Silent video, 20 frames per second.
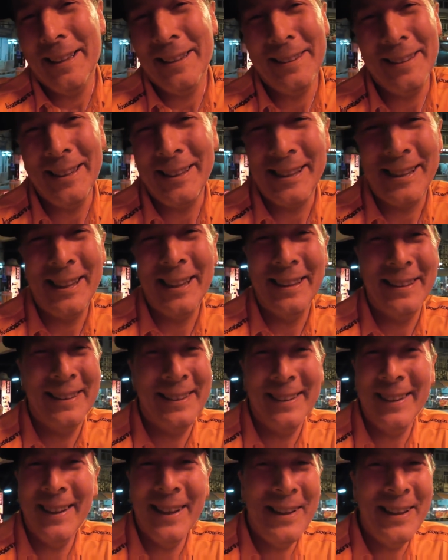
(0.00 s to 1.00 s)
This
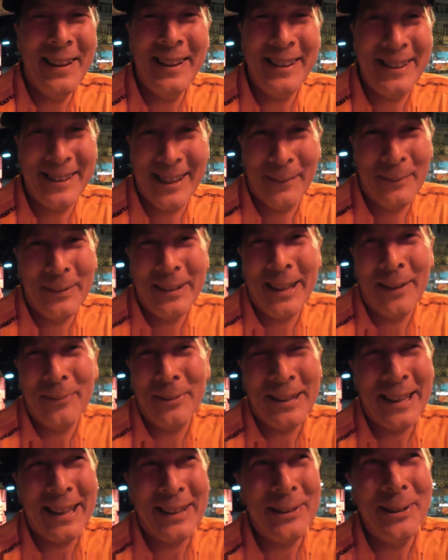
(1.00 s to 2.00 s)
is something you have
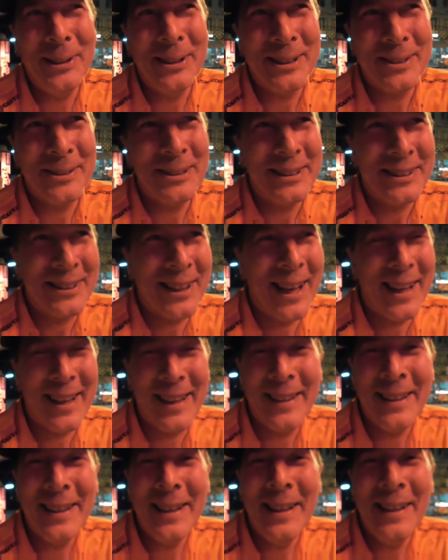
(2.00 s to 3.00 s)
to get used to in Thailand.